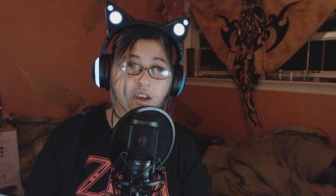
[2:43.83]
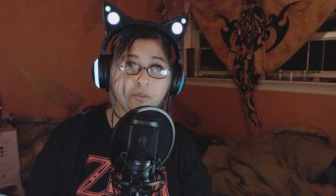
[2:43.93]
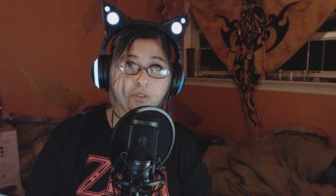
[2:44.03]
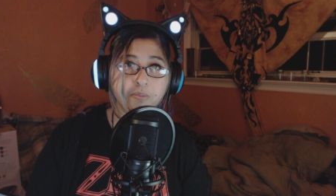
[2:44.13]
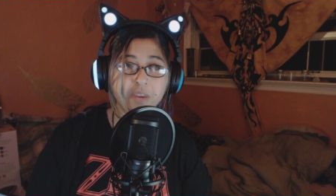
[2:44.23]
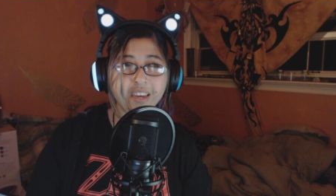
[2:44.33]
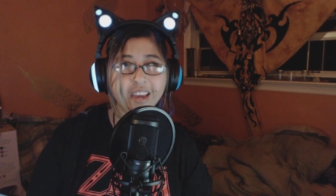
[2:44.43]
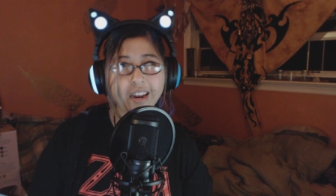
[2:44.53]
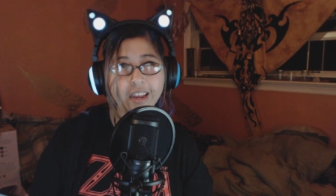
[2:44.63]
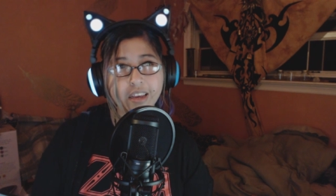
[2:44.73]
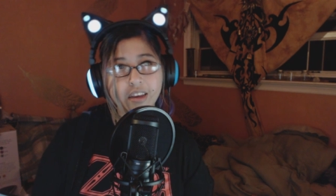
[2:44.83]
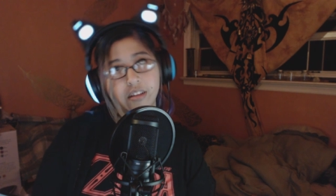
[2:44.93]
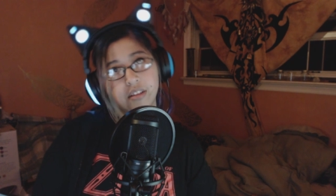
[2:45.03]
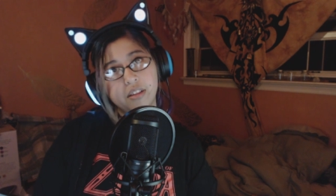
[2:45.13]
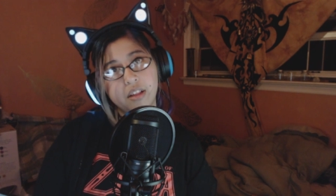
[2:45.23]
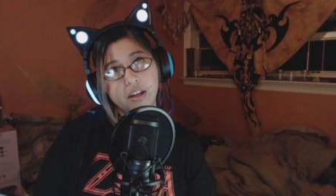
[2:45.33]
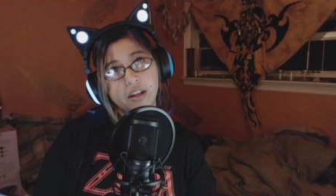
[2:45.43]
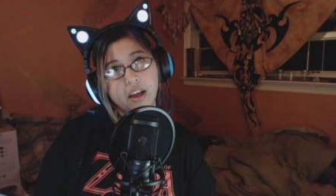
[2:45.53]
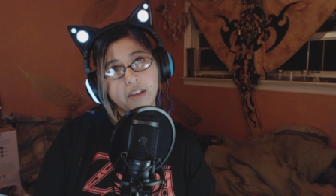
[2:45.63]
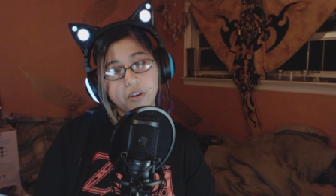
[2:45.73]
I will be getting...
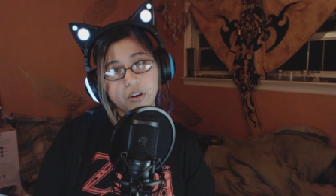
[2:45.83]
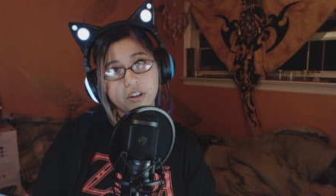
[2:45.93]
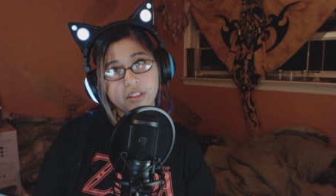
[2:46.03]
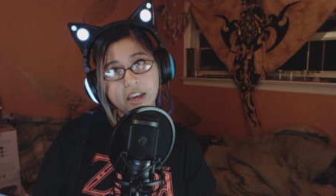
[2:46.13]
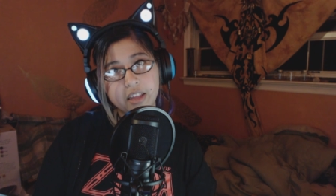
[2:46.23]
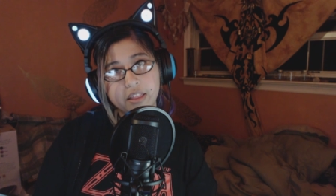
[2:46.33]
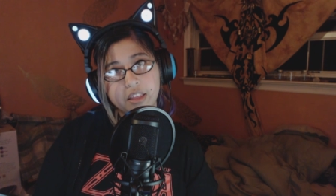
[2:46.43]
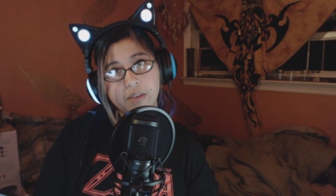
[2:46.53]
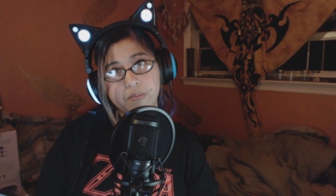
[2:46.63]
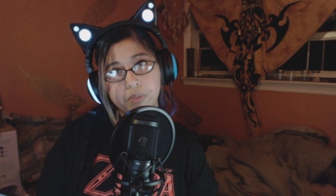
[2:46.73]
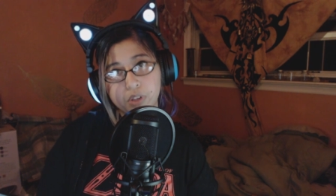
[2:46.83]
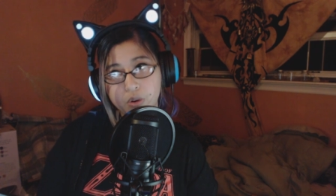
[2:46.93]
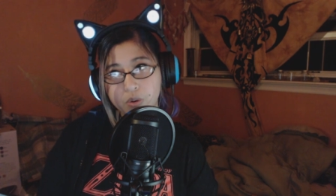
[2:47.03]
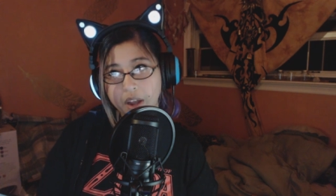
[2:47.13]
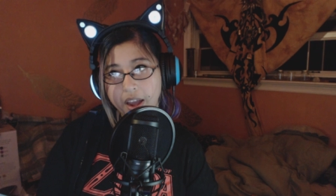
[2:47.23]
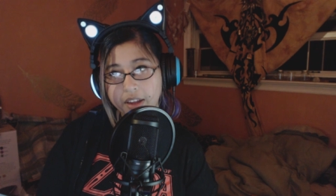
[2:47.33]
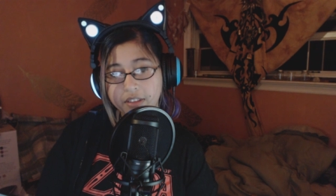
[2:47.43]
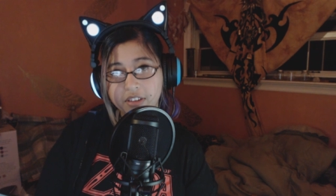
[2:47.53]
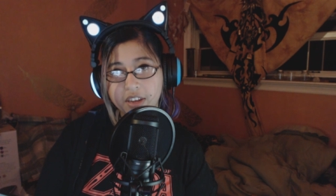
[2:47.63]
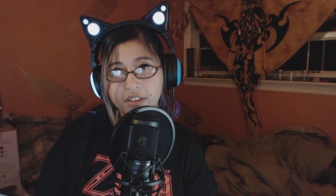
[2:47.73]
I've heard that the blue
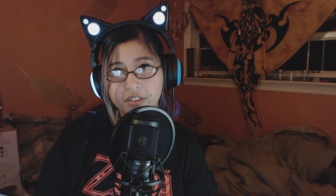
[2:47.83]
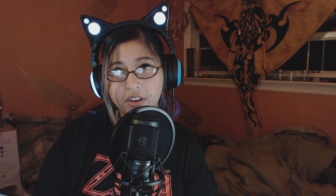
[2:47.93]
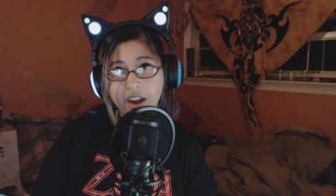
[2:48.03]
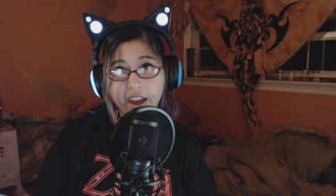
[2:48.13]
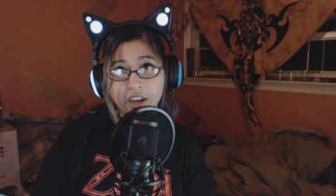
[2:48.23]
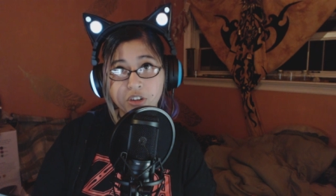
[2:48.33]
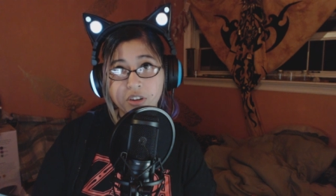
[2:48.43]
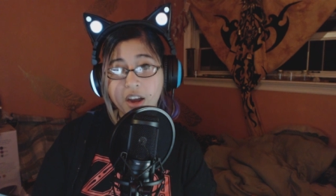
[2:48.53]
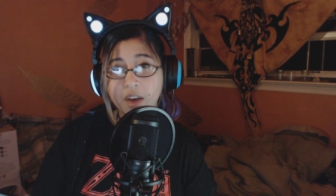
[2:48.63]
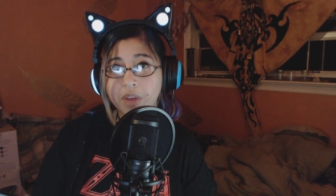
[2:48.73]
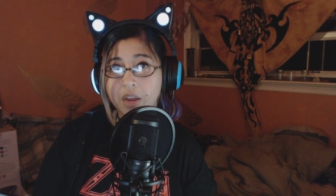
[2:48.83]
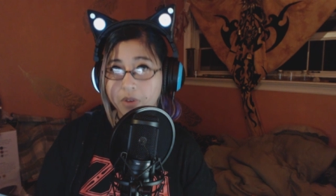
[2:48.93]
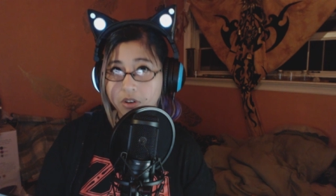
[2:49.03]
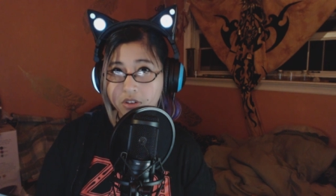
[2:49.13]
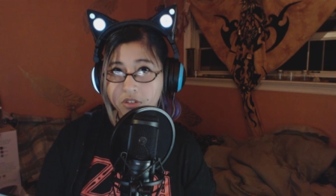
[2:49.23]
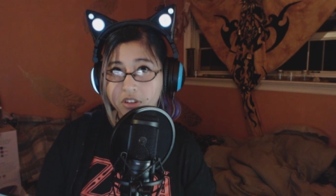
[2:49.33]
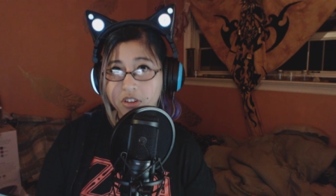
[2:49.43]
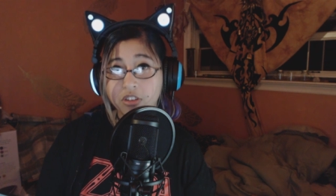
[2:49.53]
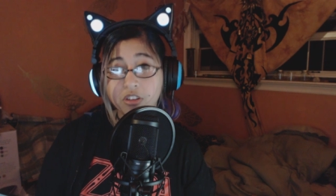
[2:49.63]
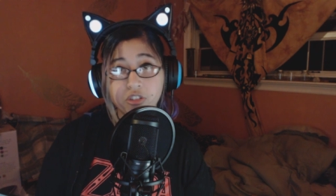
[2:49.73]
headsets are actually now being produced
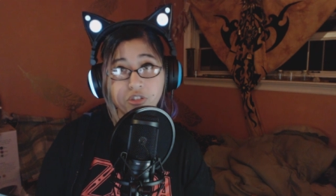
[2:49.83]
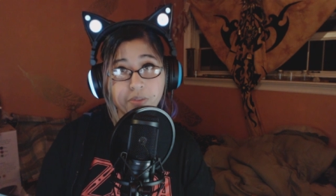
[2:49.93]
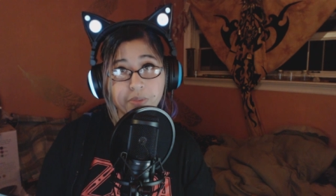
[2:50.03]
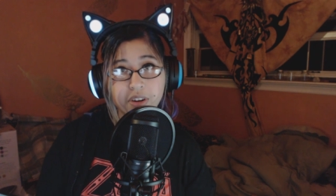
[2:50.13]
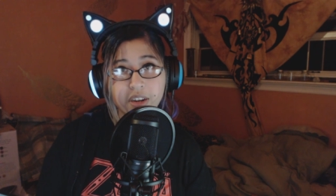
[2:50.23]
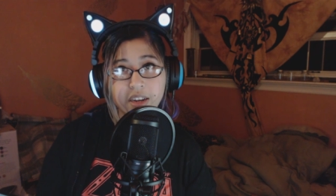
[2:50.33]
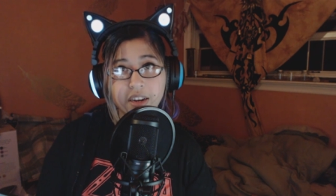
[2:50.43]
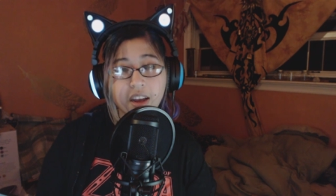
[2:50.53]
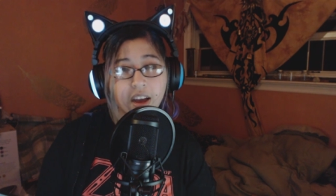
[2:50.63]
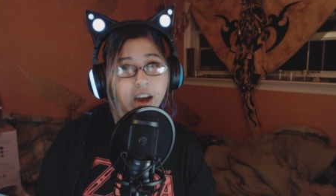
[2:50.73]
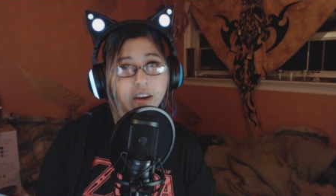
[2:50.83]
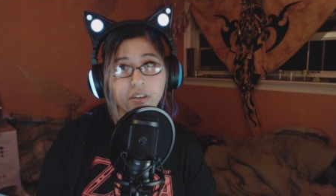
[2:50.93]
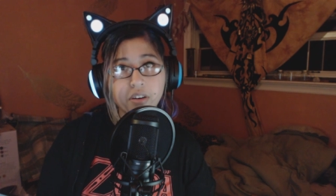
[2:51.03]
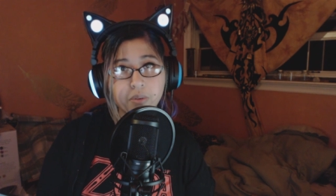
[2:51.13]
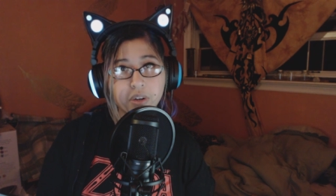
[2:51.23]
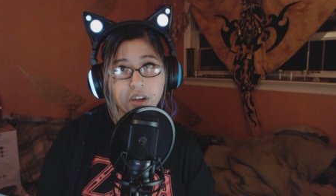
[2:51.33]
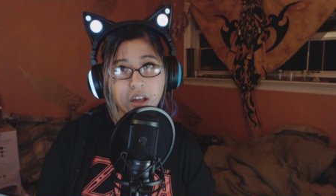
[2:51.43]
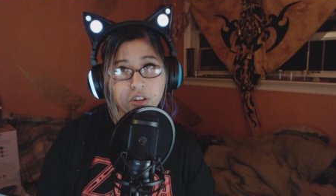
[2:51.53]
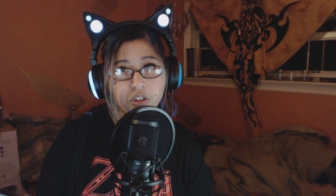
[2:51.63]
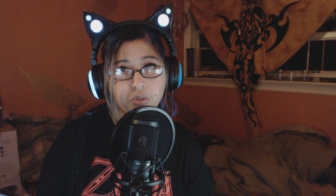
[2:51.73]
and distributed. I don't know what
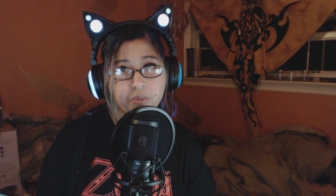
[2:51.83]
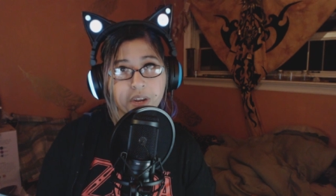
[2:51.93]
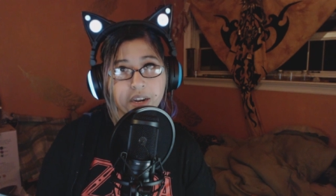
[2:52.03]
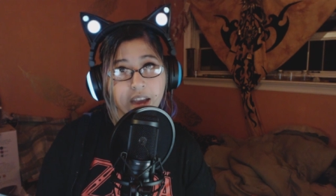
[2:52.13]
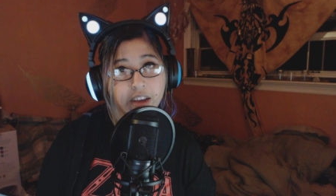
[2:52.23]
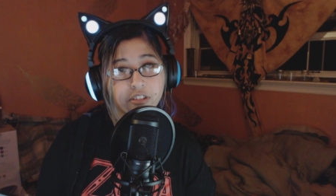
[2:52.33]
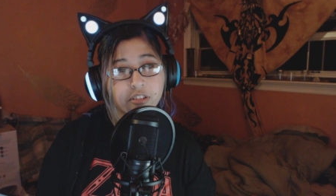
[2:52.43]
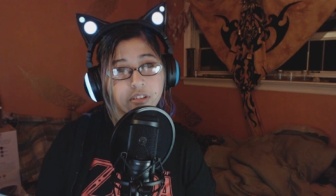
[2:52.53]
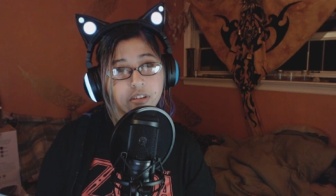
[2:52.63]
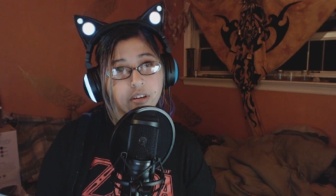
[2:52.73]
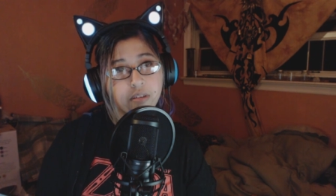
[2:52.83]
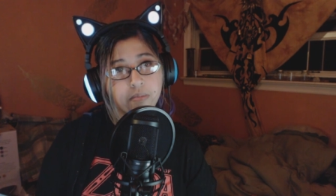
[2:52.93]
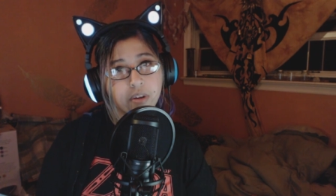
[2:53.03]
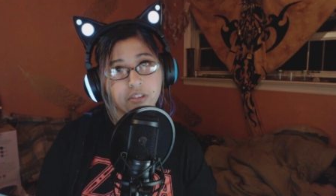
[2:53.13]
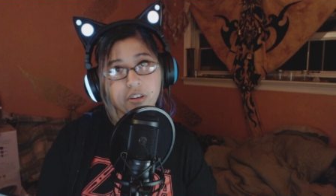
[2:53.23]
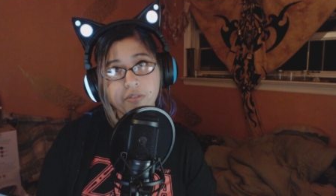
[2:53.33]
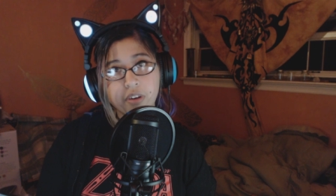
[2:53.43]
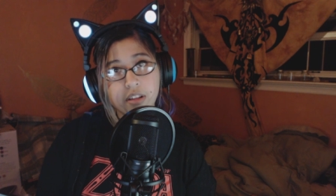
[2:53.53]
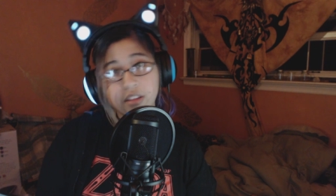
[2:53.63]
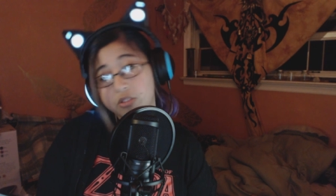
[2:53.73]
colors will be next, but so
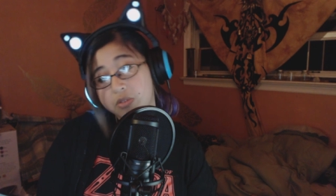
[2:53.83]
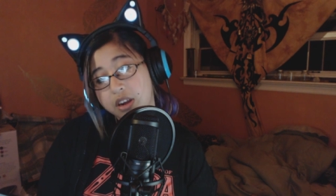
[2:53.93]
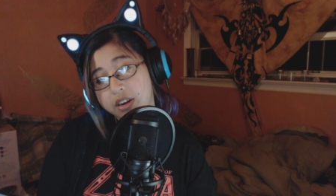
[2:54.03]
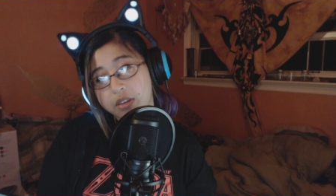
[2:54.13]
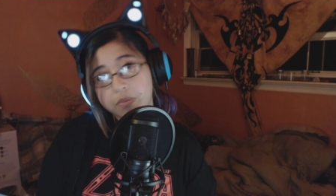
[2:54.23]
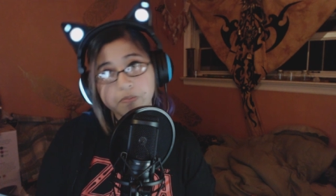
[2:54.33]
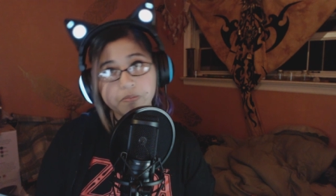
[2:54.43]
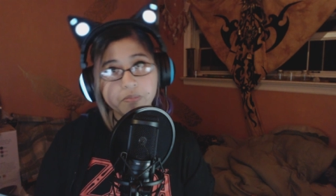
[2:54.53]
far that's what I know.